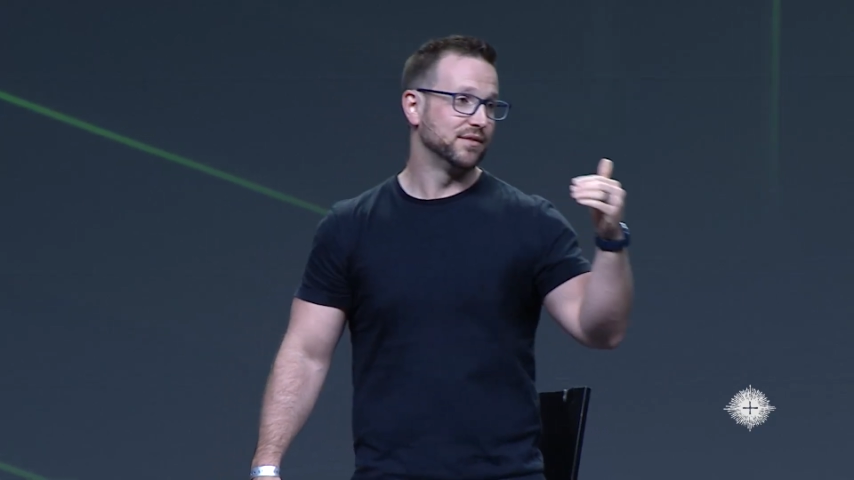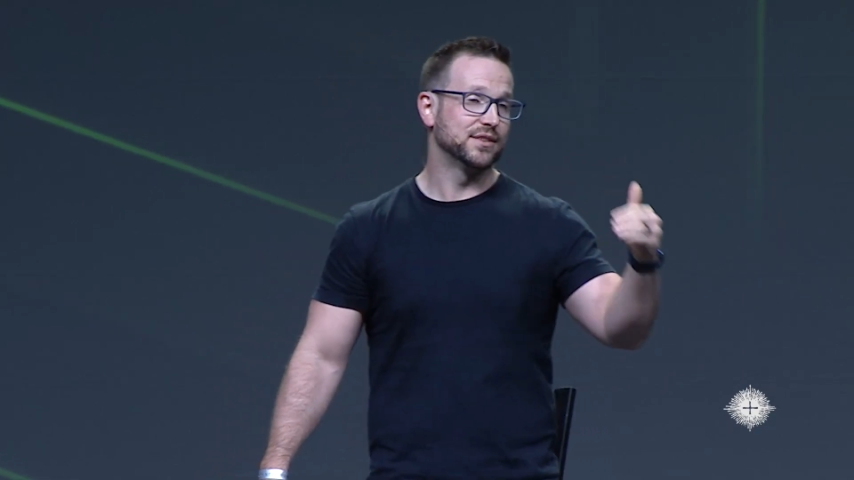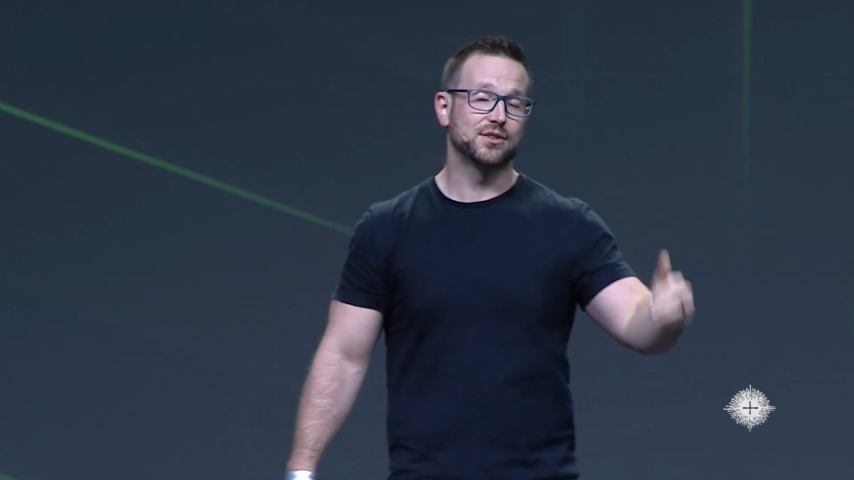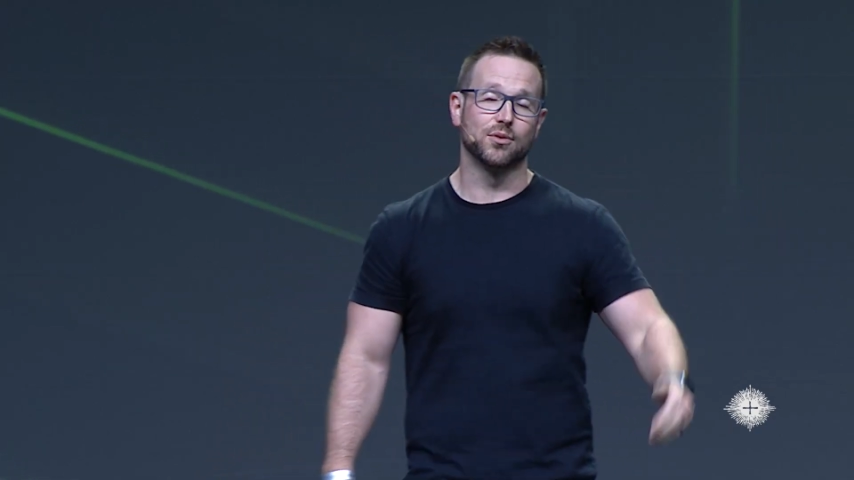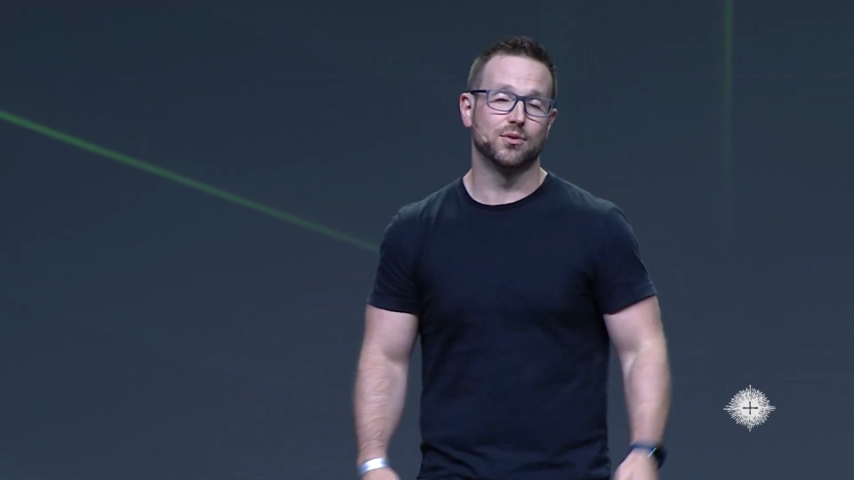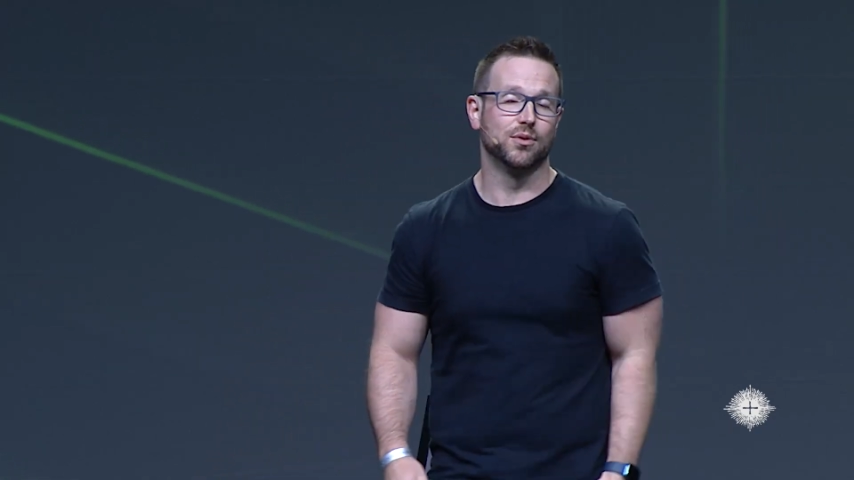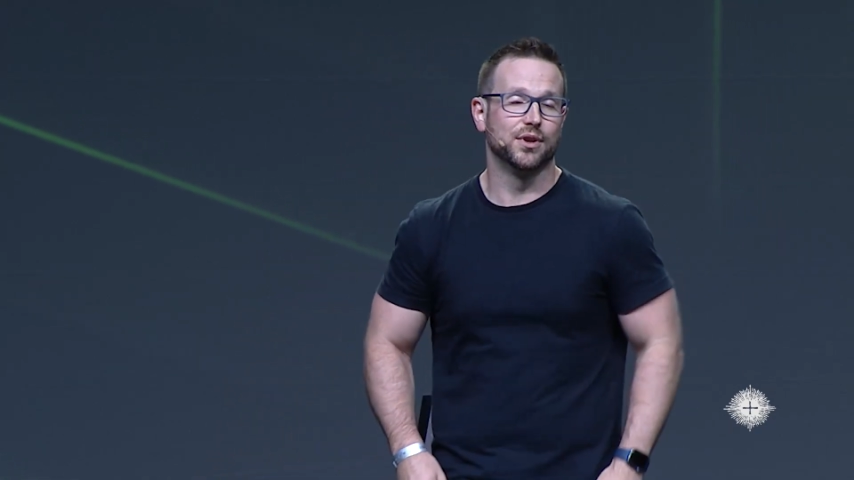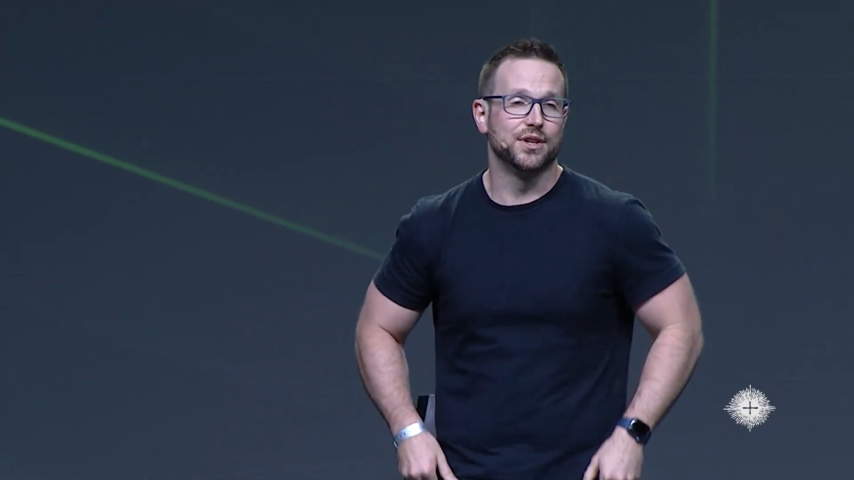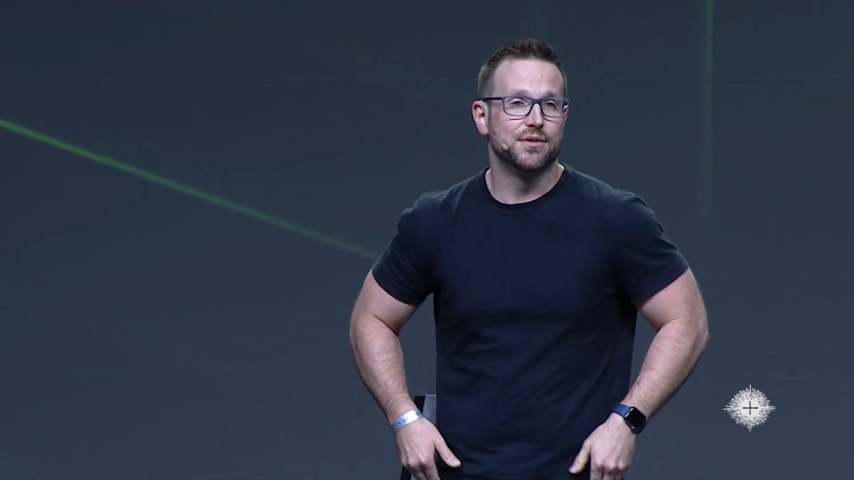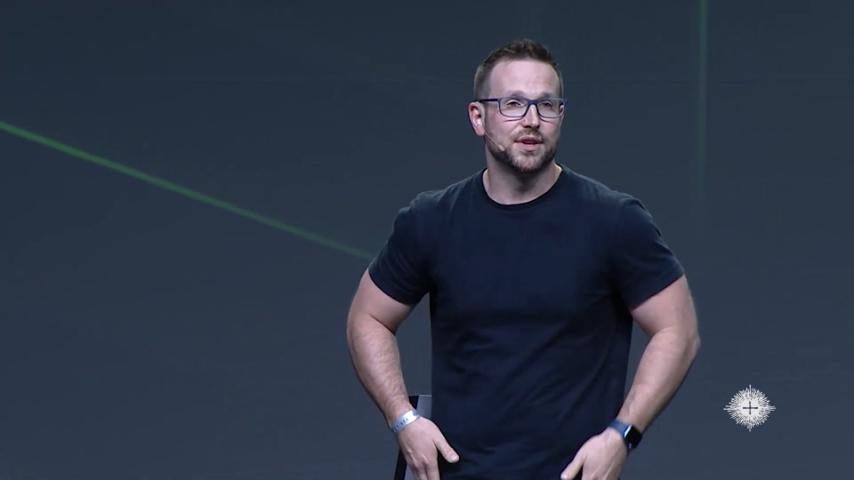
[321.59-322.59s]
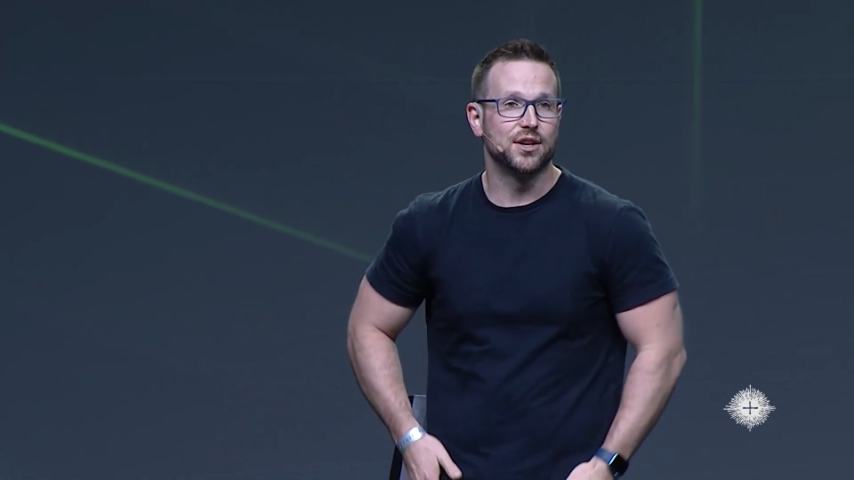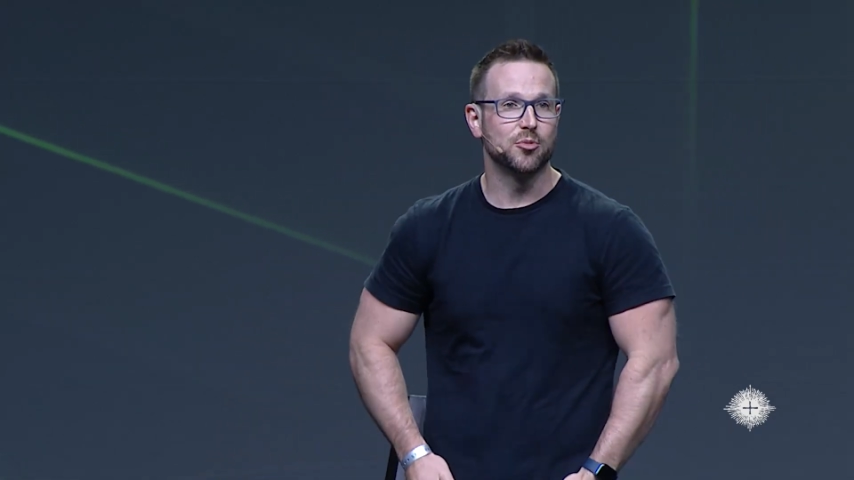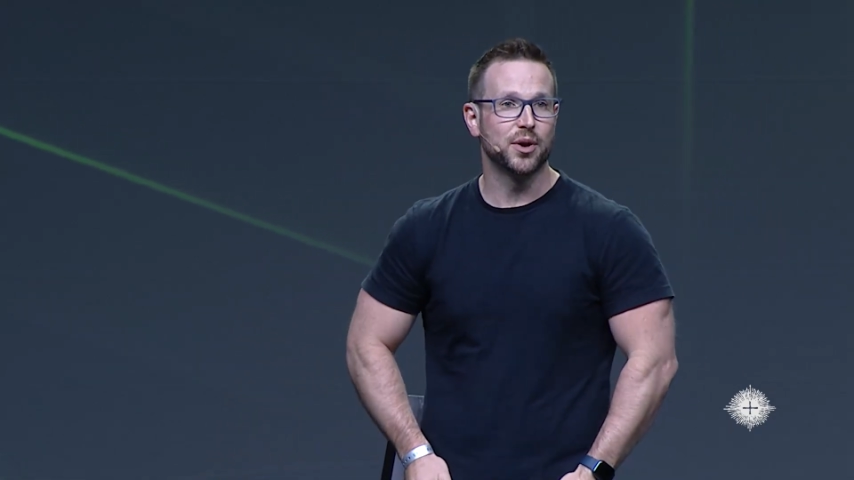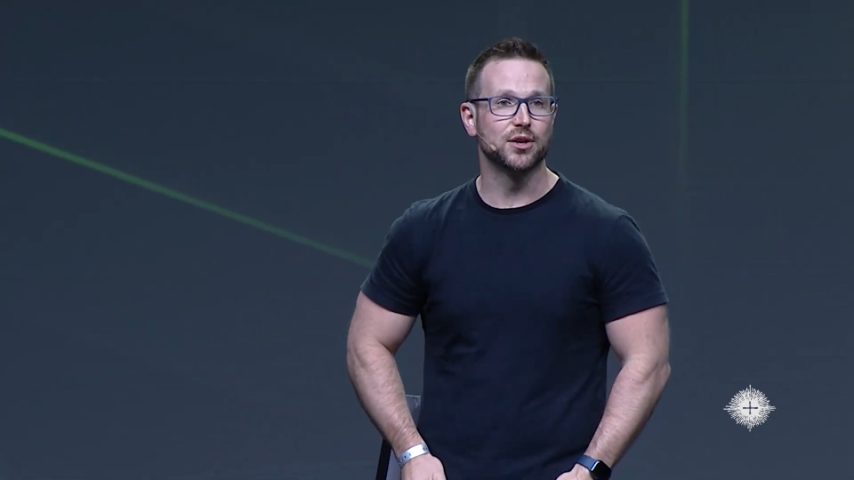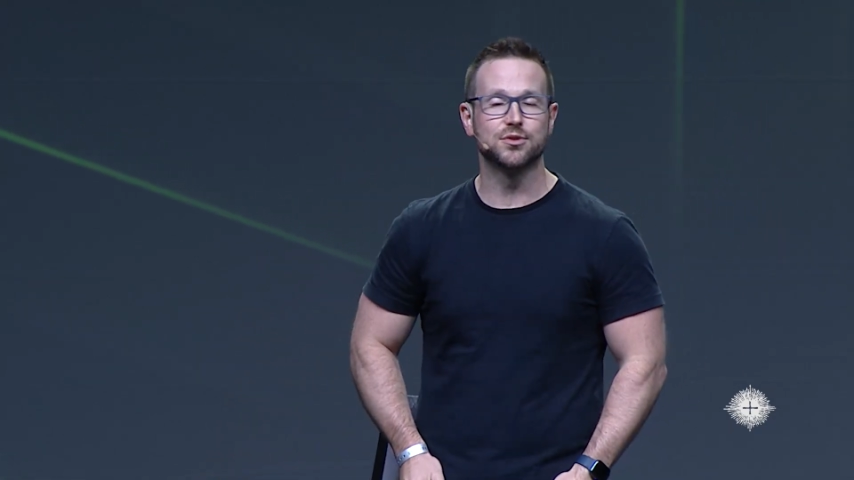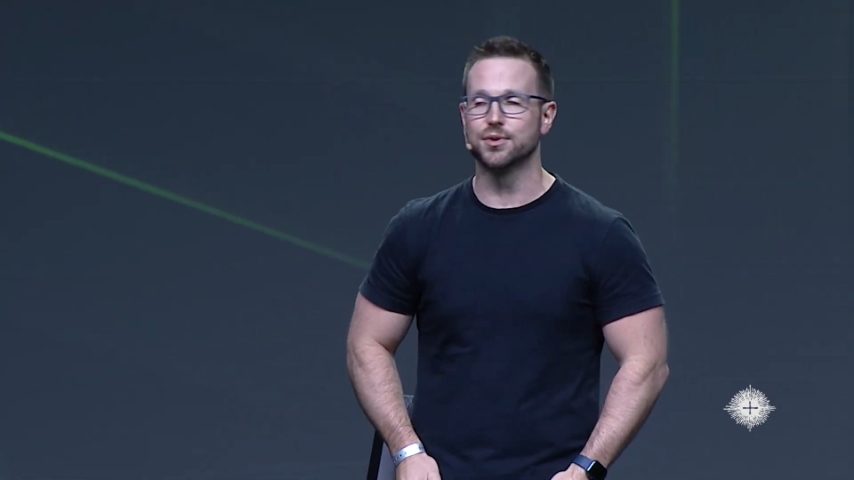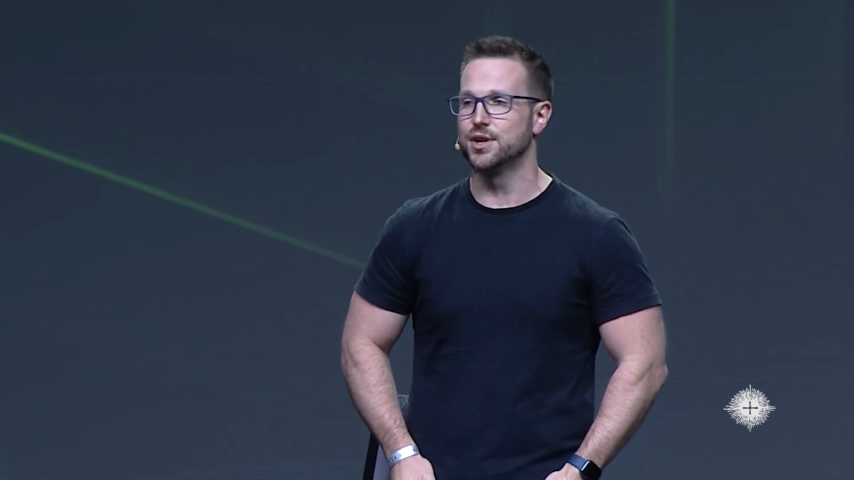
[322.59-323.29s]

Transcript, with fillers: it's so cool that you think your parents were